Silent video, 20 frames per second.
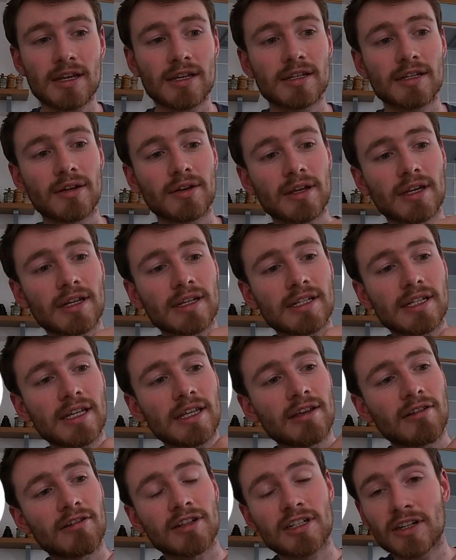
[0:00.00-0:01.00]
so you can
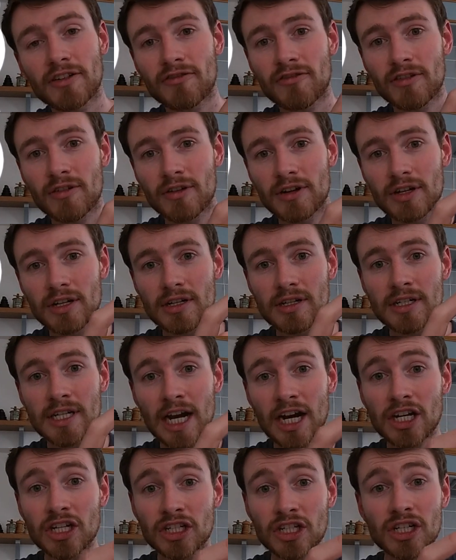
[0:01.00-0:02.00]
see there are different
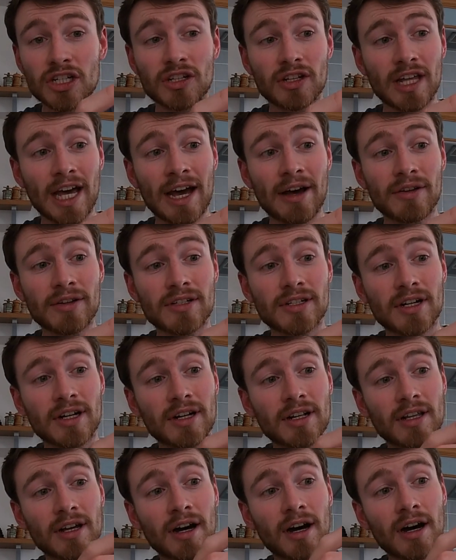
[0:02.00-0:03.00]
textures on the
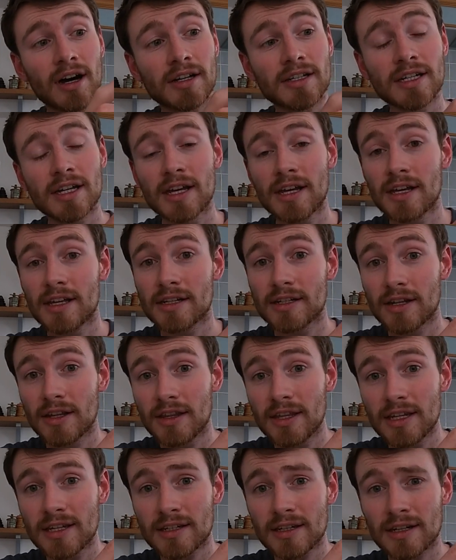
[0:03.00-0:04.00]
outside of the heart. So
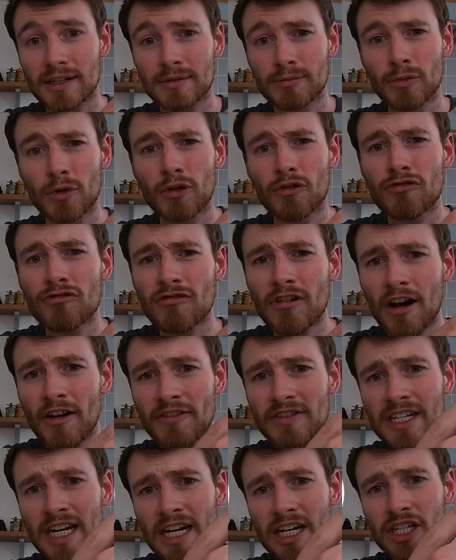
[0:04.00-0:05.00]
this is more
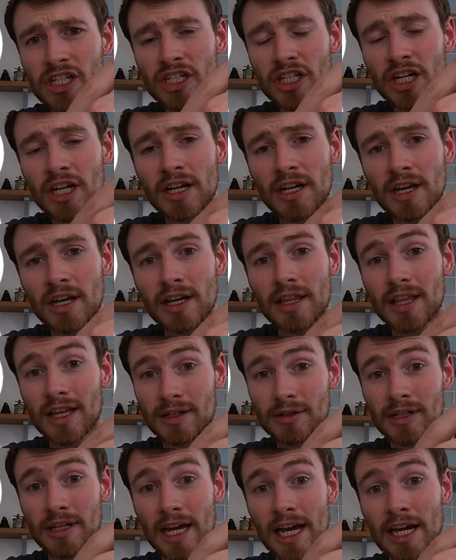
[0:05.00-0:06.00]
rough texture.
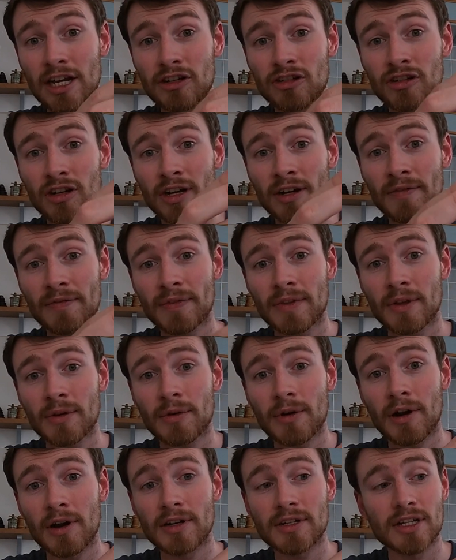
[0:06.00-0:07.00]
That's an atria
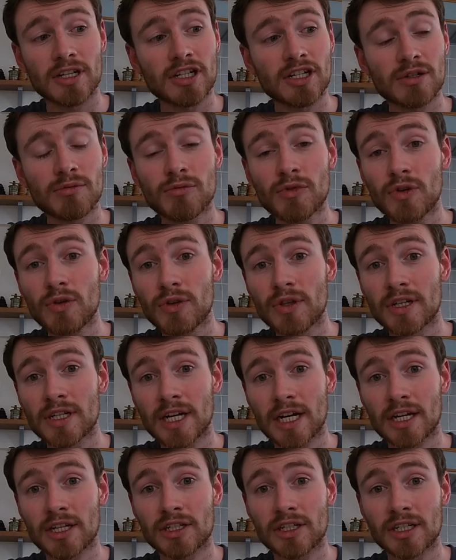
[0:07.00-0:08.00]
whereas the smoother
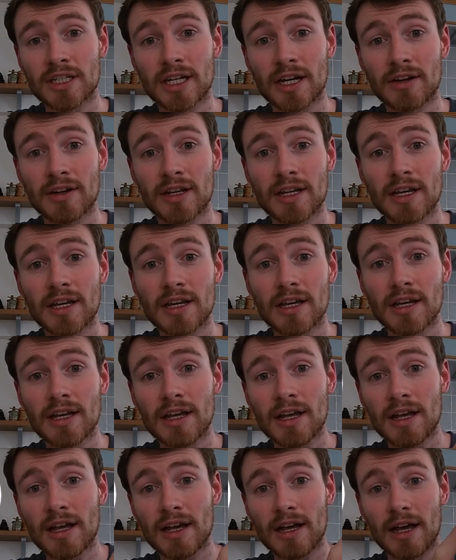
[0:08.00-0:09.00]
texture down here
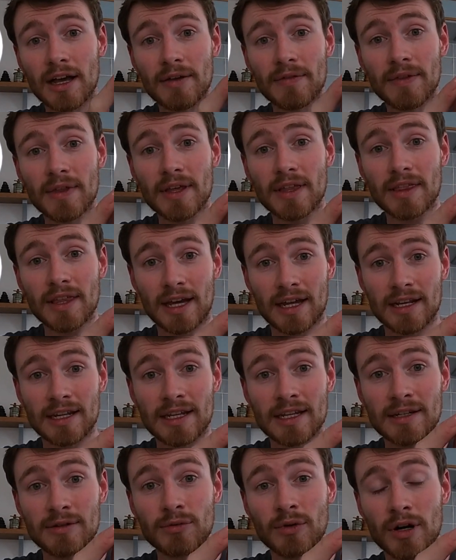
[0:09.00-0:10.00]
um, that
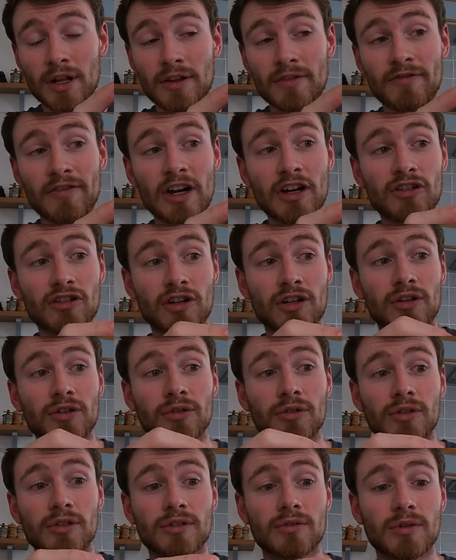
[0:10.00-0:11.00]
is one of the
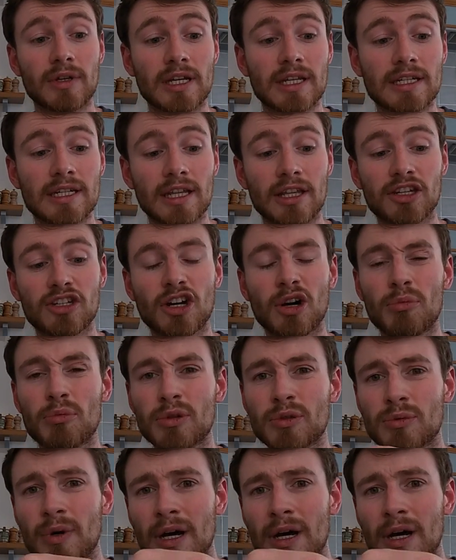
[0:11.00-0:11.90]
ventricles. We can see at the top as